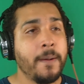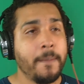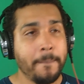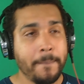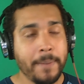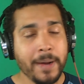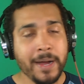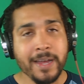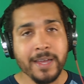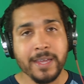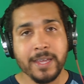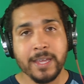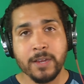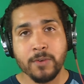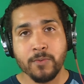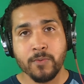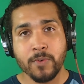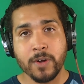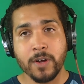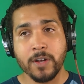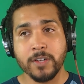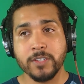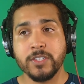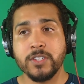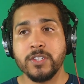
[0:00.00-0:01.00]
But in
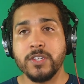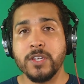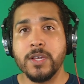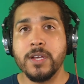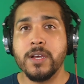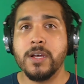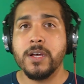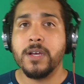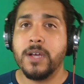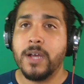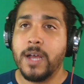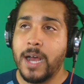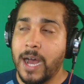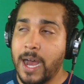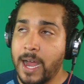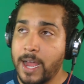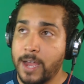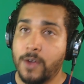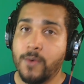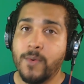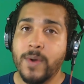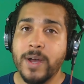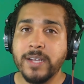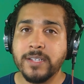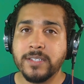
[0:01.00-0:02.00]
regards to
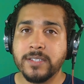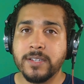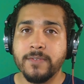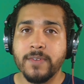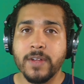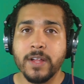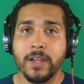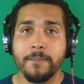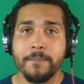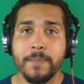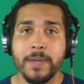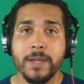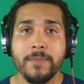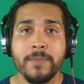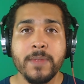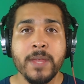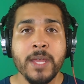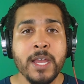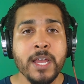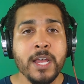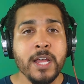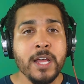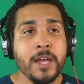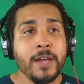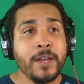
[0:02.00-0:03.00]
iOS development,
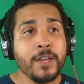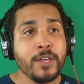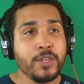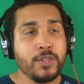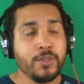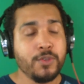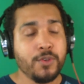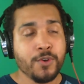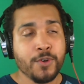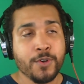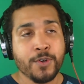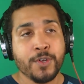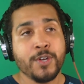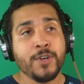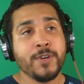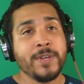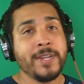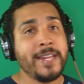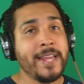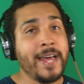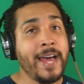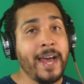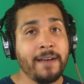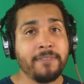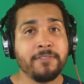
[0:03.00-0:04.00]
you're
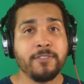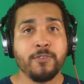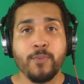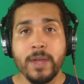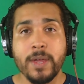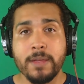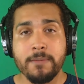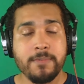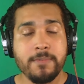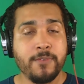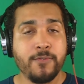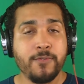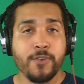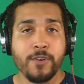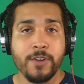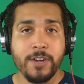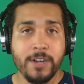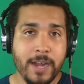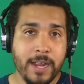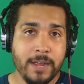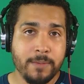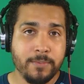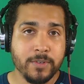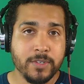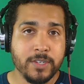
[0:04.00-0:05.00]
going to have to wait before
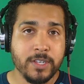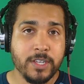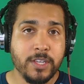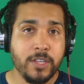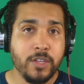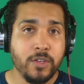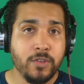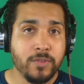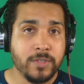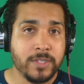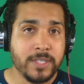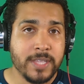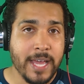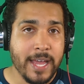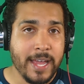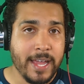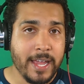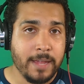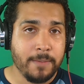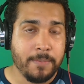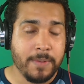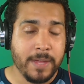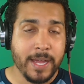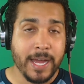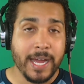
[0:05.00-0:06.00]
you're able to use that
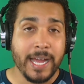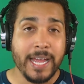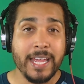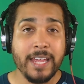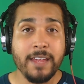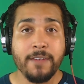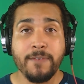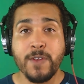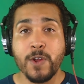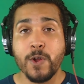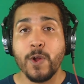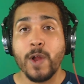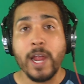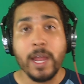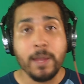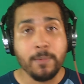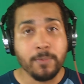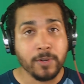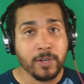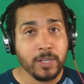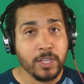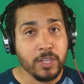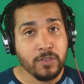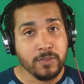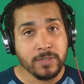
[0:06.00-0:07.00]
API if you're
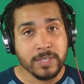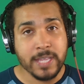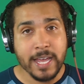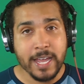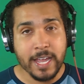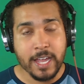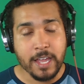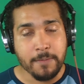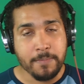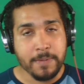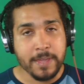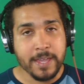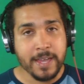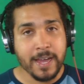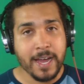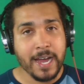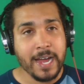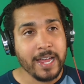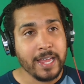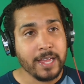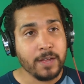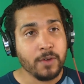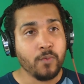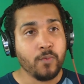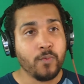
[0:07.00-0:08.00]
able to use that
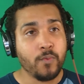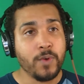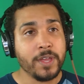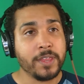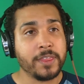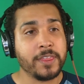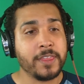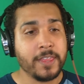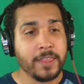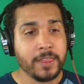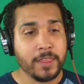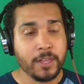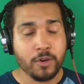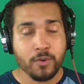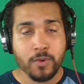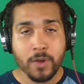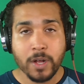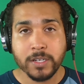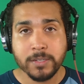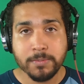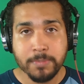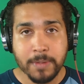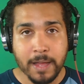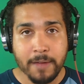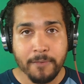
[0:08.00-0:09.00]
API with the
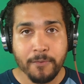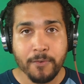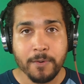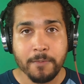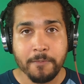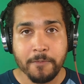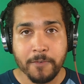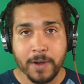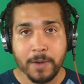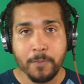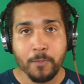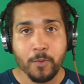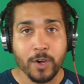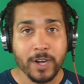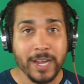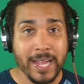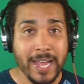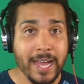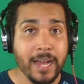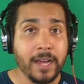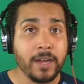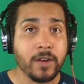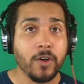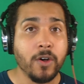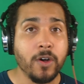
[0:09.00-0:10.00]
cross platform framework
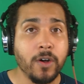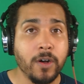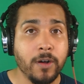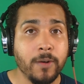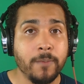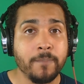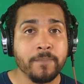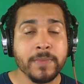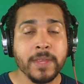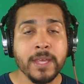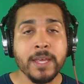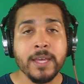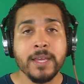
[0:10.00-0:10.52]
at all.